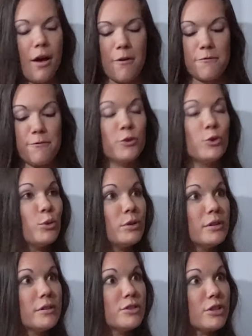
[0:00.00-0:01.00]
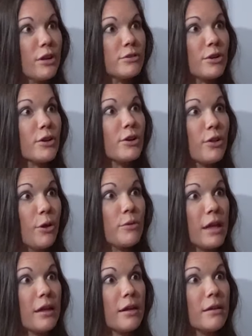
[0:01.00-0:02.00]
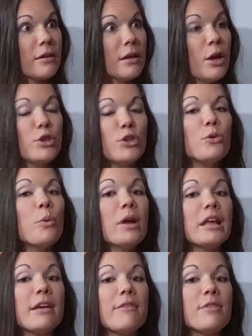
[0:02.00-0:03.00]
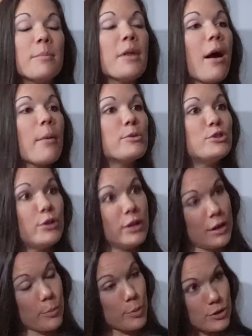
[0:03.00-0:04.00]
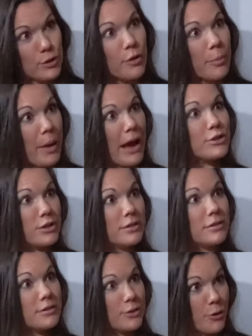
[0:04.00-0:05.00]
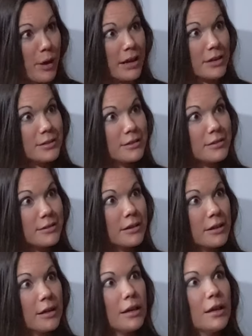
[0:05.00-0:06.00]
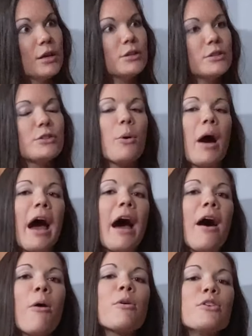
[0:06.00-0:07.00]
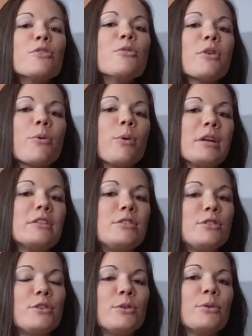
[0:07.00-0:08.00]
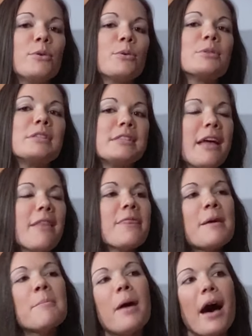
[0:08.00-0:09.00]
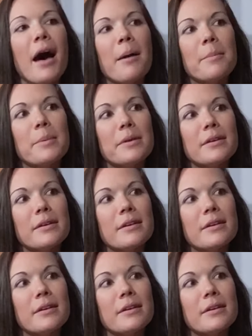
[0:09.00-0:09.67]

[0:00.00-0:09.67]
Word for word: of food, shelter, clothing. You want to give them the opportunity to pursue their passions, correct? So how are you going to set them up